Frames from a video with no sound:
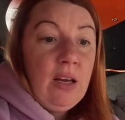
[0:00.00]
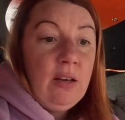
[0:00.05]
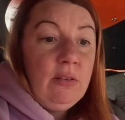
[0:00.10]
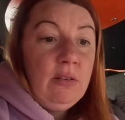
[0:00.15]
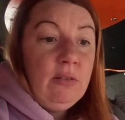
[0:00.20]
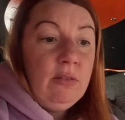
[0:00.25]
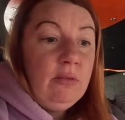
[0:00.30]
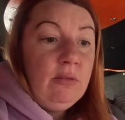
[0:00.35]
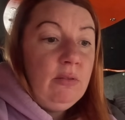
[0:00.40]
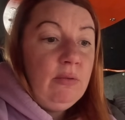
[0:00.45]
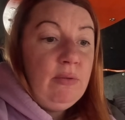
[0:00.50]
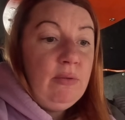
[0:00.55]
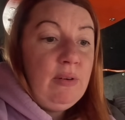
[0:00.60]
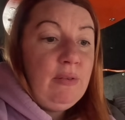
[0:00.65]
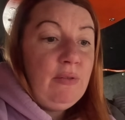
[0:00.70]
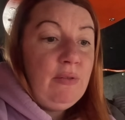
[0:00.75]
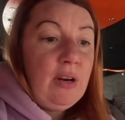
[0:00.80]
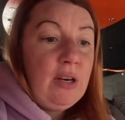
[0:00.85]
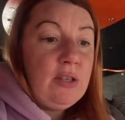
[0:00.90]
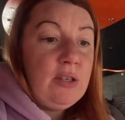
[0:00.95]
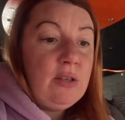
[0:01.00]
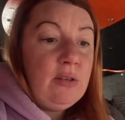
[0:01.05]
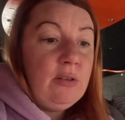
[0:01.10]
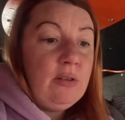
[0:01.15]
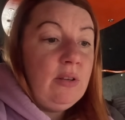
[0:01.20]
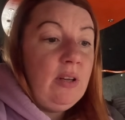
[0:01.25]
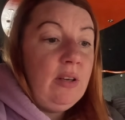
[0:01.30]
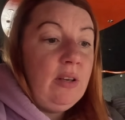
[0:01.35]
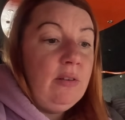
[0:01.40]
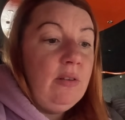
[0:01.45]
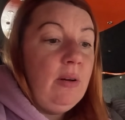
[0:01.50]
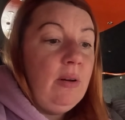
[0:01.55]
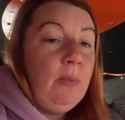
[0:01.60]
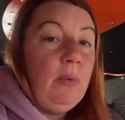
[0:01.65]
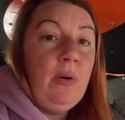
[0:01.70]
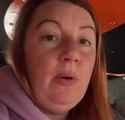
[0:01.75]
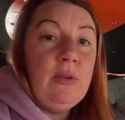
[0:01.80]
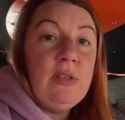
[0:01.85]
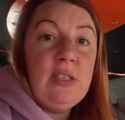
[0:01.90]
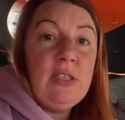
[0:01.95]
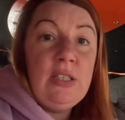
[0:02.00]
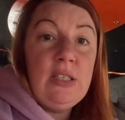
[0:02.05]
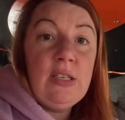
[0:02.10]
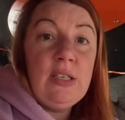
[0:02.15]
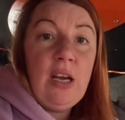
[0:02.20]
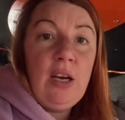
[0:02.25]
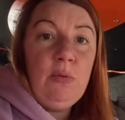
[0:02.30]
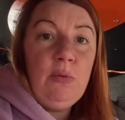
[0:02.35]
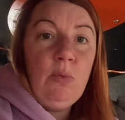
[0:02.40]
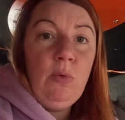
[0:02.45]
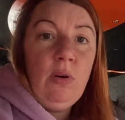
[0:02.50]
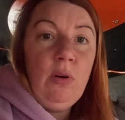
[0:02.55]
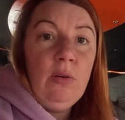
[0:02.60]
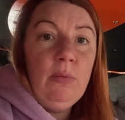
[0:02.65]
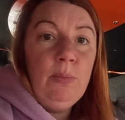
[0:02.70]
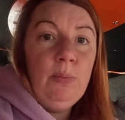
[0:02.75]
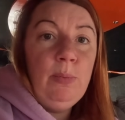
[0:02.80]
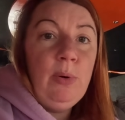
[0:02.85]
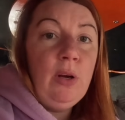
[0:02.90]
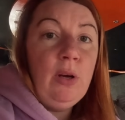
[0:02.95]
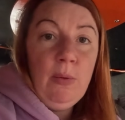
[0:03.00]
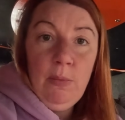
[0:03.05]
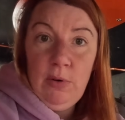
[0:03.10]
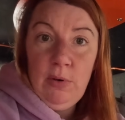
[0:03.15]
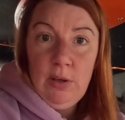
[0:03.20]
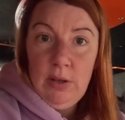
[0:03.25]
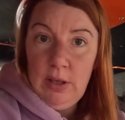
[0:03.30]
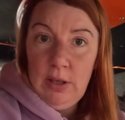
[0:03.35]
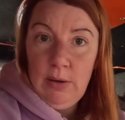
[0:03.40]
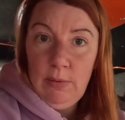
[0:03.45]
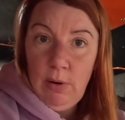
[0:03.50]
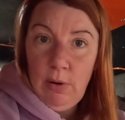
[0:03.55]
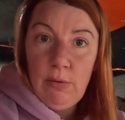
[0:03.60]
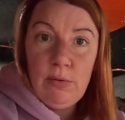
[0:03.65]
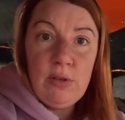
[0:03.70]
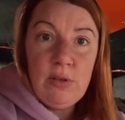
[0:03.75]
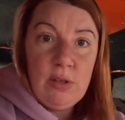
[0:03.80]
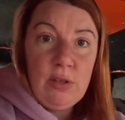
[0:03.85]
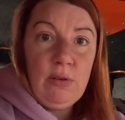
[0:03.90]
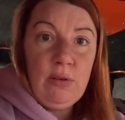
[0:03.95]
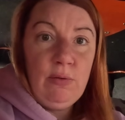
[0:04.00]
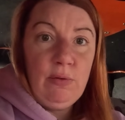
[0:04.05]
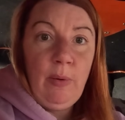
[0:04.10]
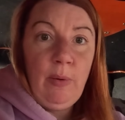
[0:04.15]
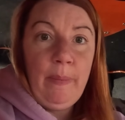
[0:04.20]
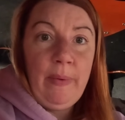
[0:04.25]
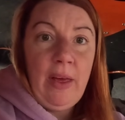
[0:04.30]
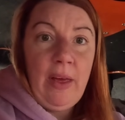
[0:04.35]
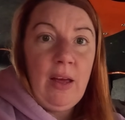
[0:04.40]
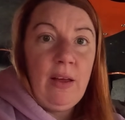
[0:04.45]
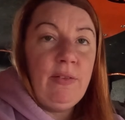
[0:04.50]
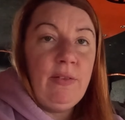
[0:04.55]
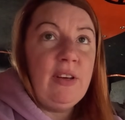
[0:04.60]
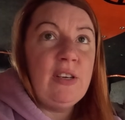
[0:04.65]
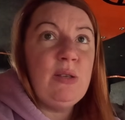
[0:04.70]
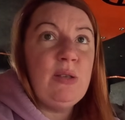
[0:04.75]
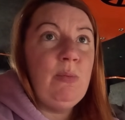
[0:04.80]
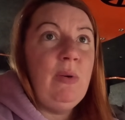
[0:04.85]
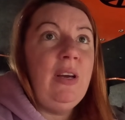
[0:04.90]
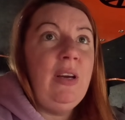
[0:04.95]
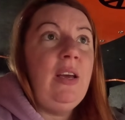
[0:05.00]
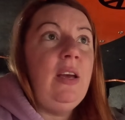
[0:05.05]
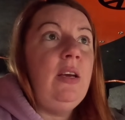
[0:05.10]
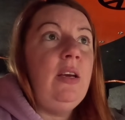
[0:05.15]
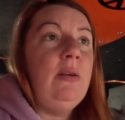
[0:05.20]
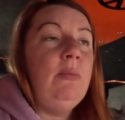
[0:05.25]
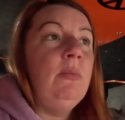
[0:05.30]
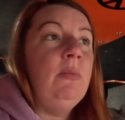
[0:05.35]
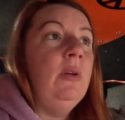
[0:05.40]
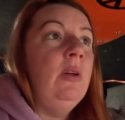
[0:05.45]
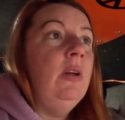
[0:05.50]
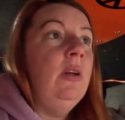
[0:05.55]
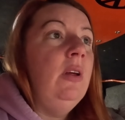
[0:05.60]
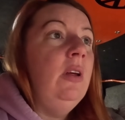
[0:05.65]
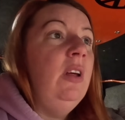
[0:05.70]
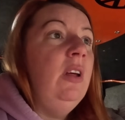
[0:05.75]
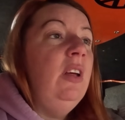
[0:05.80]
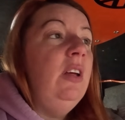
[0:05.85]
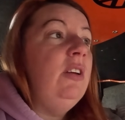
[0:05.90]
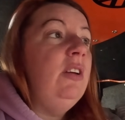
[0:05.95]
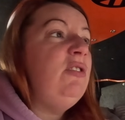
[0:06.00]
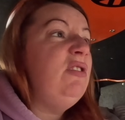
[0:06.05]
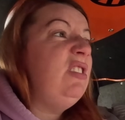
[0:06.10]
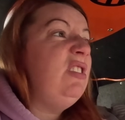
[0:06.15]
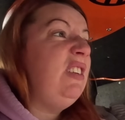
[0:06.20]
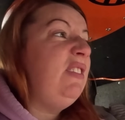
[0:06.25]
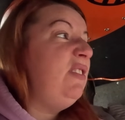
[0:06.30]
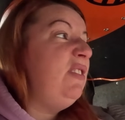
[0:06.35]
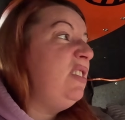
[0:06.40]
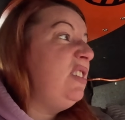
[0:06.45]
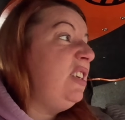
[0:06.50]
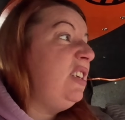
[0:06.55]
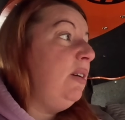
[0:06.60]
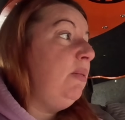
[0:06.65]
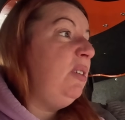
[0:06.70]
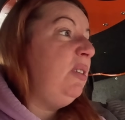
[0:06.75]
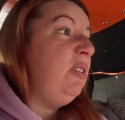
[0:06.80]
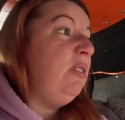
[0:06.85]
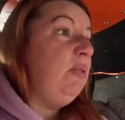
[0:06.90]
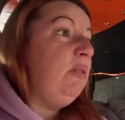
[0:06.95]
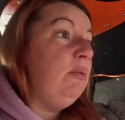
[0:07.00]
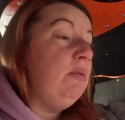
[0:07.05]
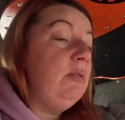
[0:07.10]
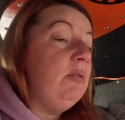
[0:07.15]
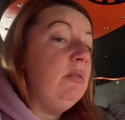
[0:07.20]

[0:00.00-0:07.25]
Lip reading: and refresh, and then I'm going to decide what permanently I'm going to do from there. That's my aim. Just have to see how it goes.